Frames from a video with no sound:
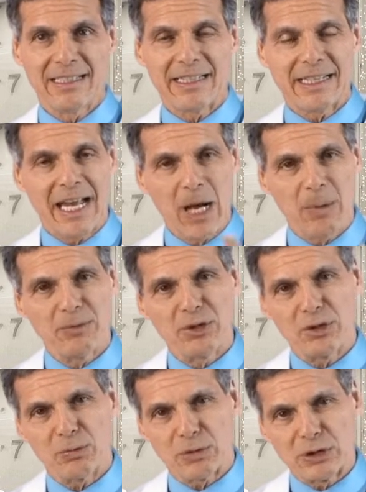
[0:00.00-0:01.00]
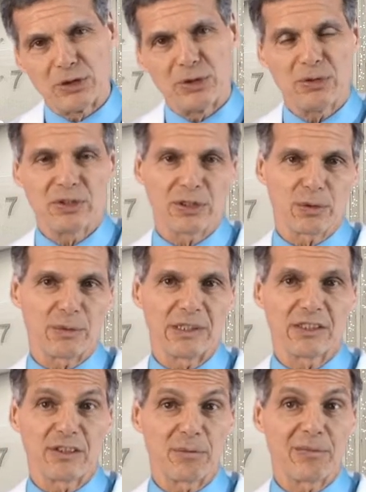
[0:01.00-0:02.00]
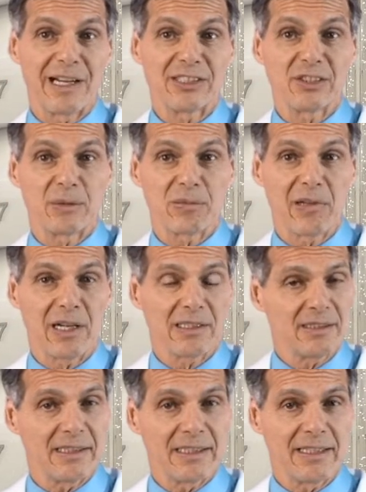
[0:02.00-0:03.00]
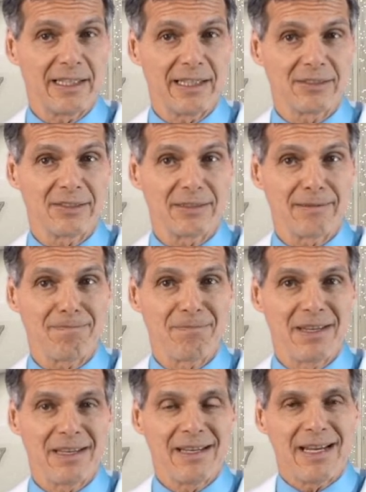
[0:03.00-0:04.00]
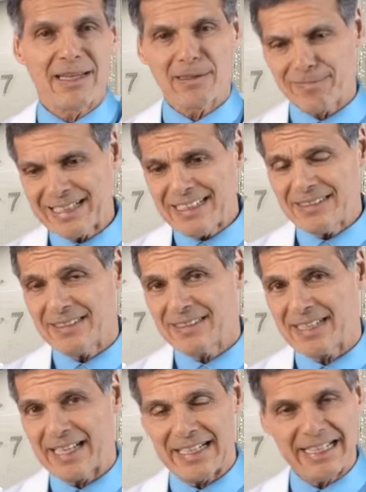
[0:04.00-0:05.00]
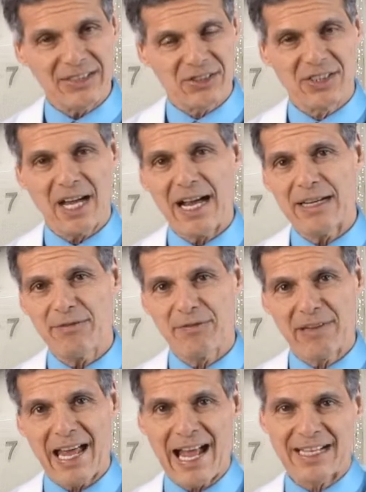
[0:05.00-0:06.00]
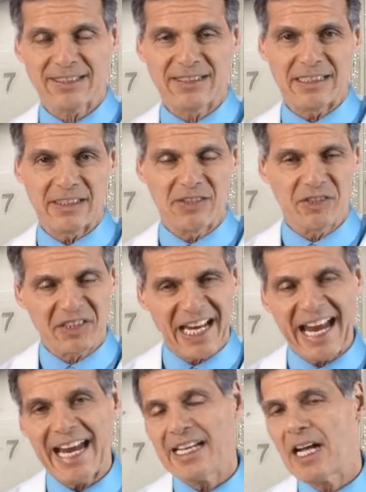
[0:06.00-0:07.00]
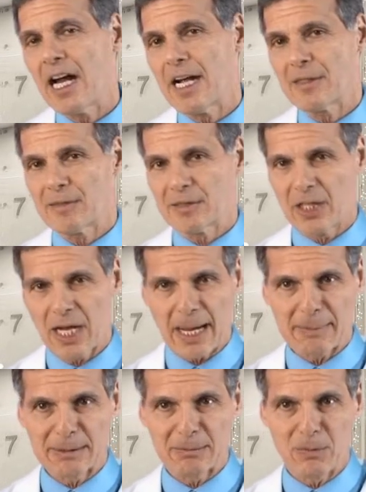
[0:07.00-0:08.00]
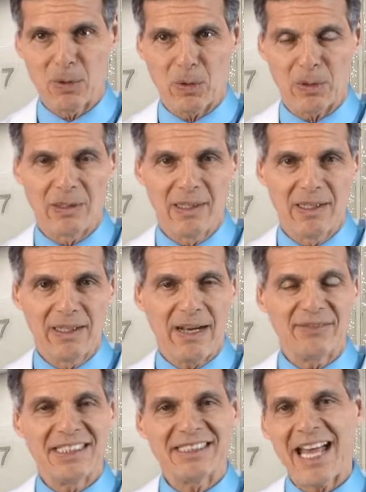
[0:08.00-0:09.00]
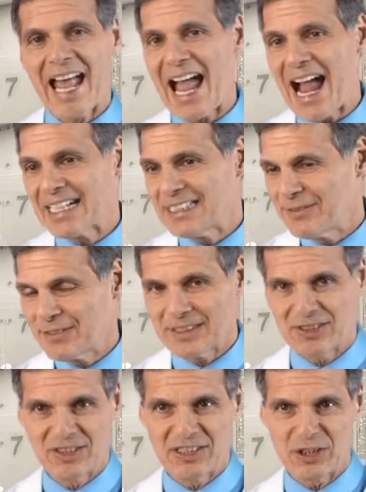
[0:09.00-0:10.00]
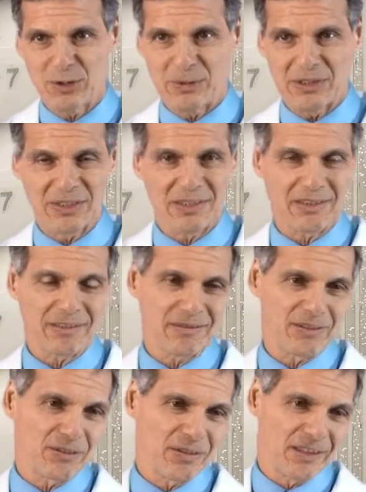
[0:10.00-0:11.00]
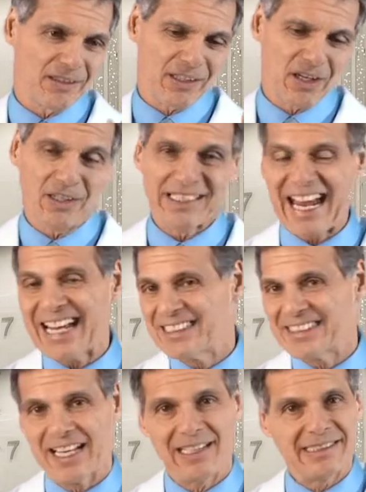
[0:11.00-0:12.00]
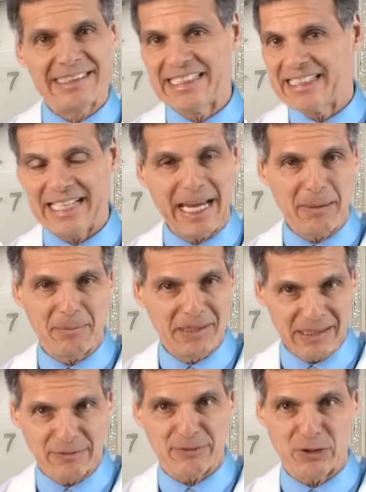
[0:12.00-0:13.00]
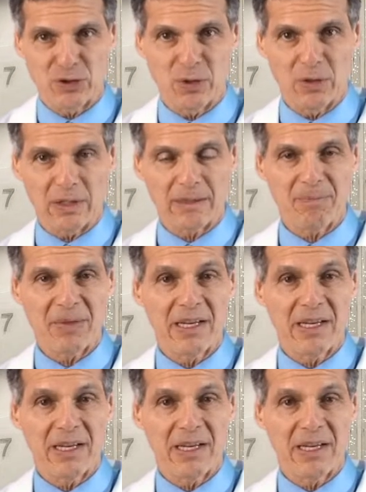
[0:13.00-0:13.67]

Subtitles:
can help to reduce the risk of breast and prostate cancer. And the reason is that inside flax seeds, there's 800 times more of these active constituents. They're called SLD and MD for short,